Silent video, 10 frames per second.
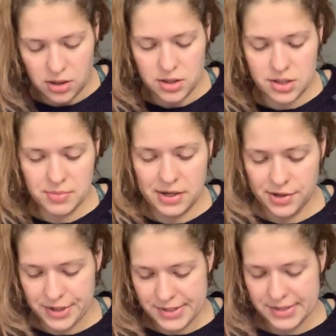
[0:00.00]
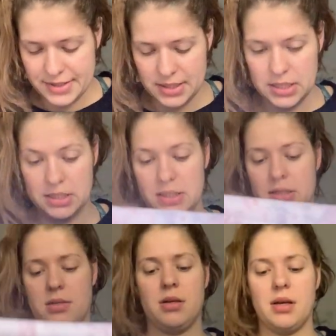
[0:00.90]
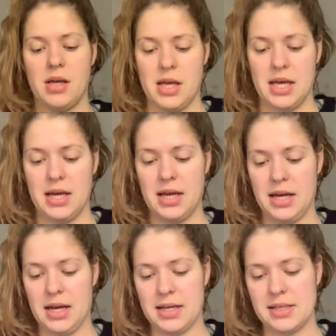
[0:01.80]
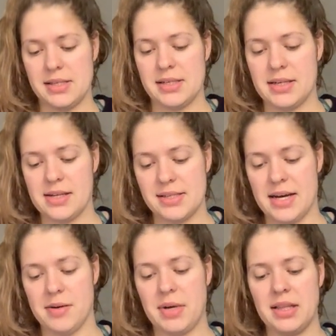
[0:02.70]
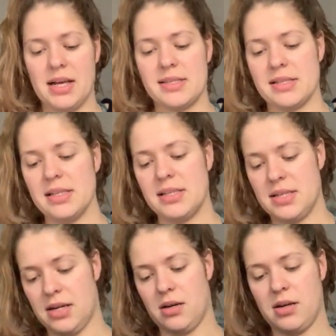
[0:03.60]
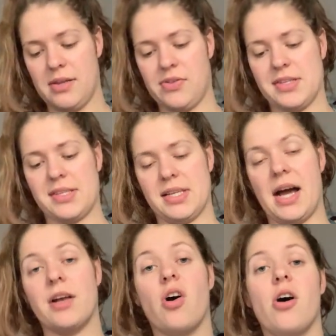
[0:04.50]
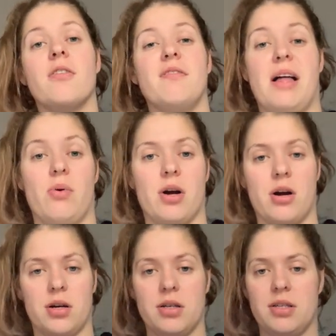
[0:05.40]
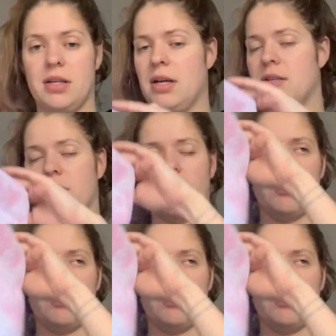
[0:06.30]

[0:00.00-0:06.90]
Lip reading: on, to be honest, is a design by Leslie Tier, and this I call Flower Heart. I don't know